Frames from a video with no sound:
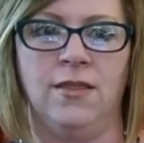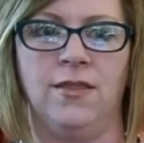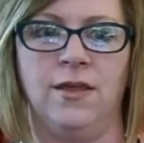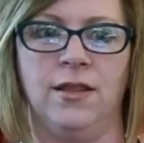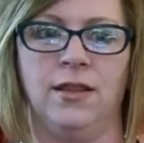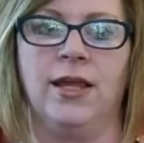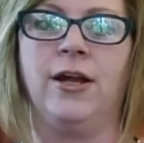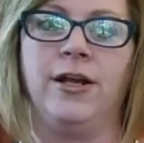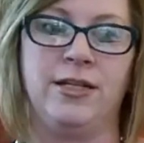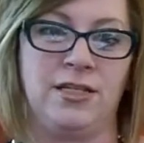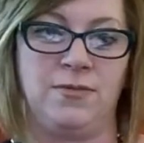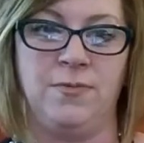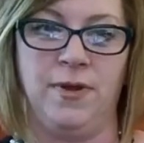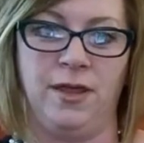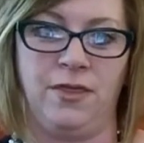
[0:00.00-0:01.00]
that Larry
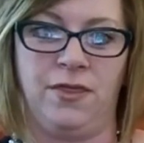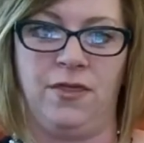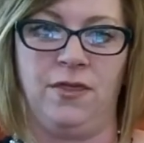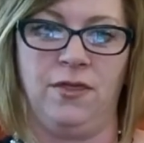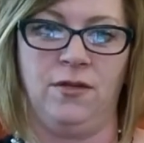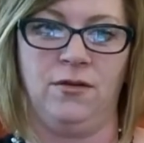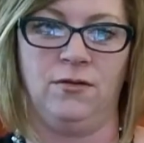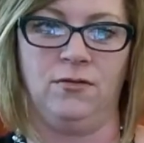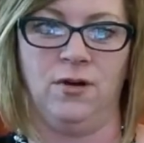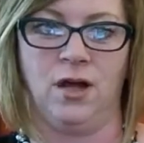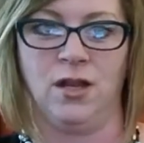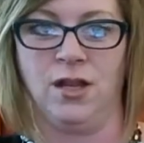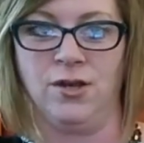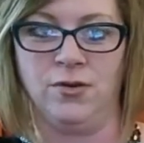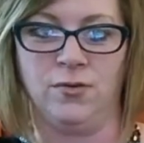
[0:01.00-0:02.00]
Smith,
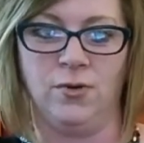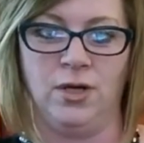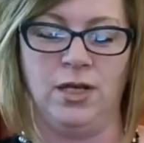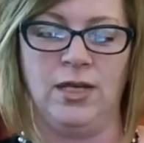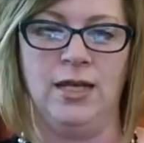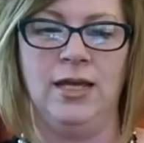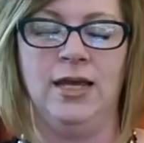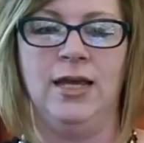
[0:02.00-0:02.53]
Ron Underwood,